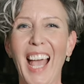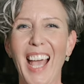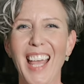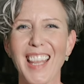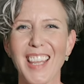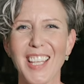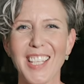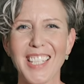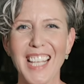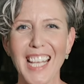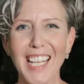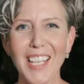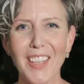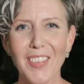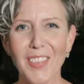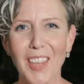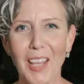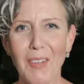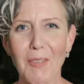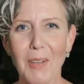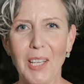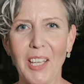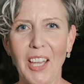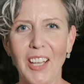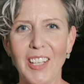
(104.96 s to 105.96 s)
The second thing
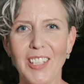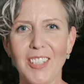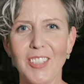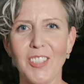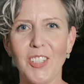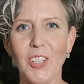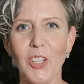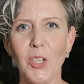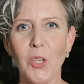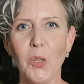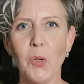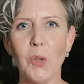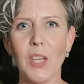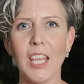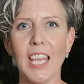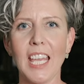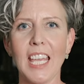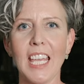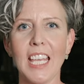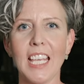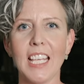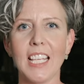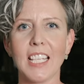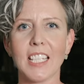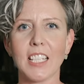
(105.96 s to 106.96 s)
we're going to do
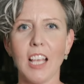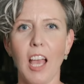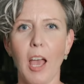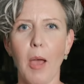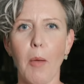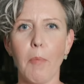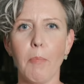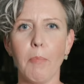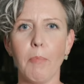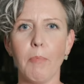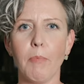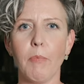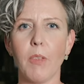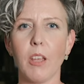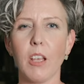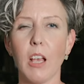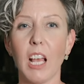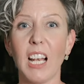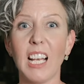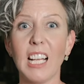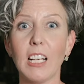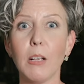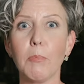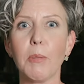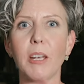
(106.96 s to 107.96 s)
is a
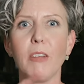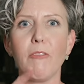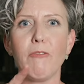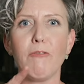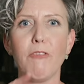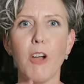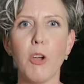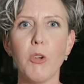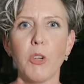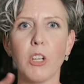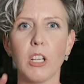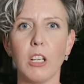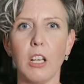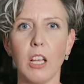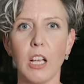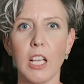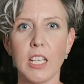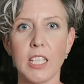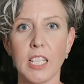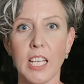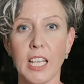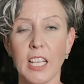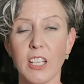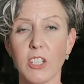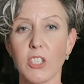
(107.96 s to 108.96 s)
little bit of
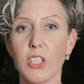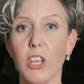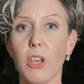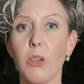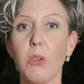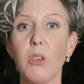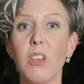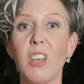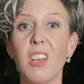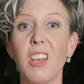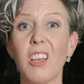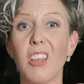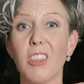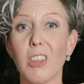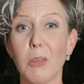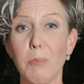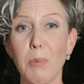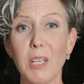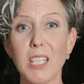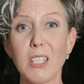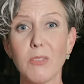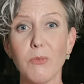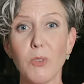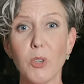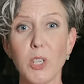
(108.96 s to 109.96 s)
vocalizing. So the
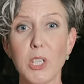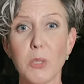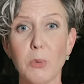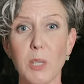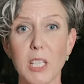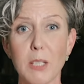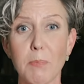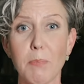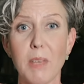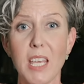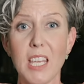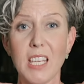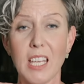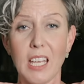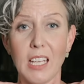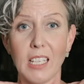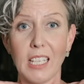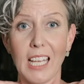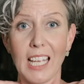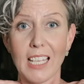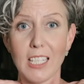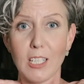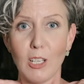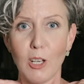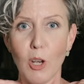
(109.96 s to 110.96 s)
bit of voice we speak in
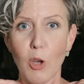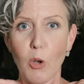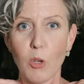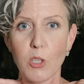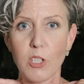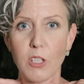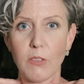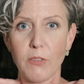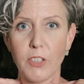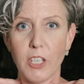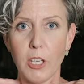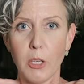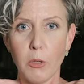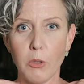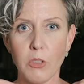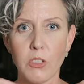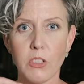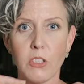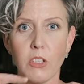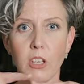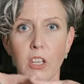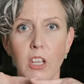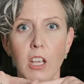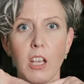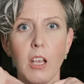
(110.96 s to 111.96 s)
gets lots of use,
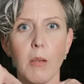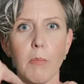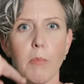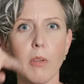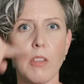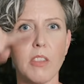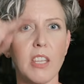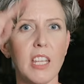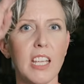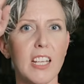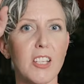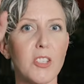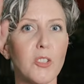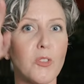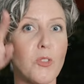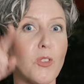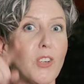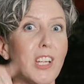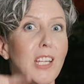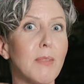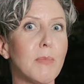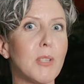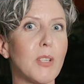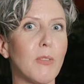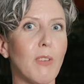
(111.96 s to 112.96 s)
but the
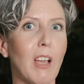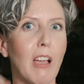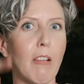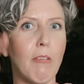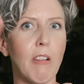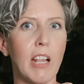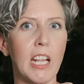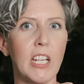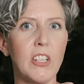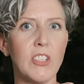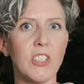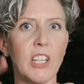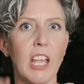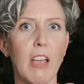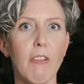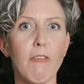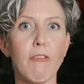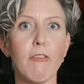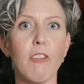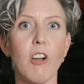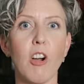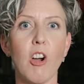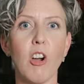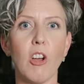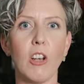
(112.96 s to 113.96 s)
extremes of our range get
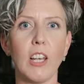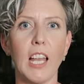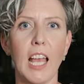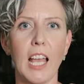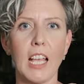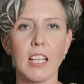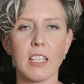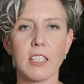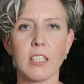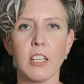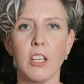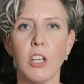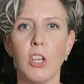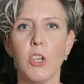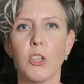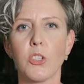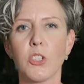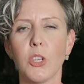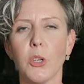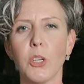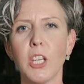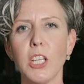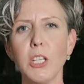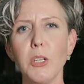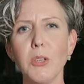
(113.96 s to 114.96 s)
far less.
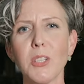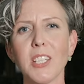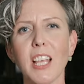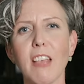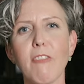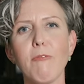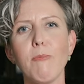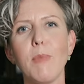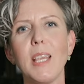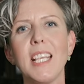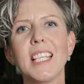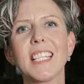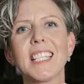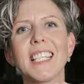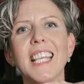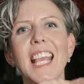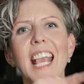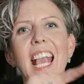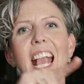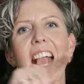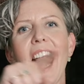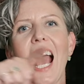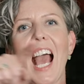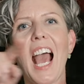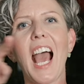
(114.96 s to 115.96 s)
So can you say for me, sing?